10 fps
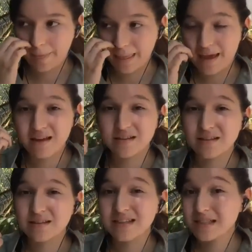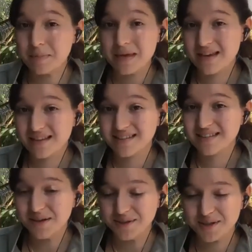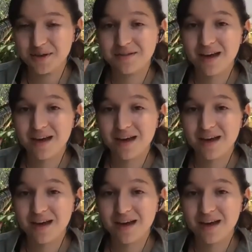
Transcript: And this means also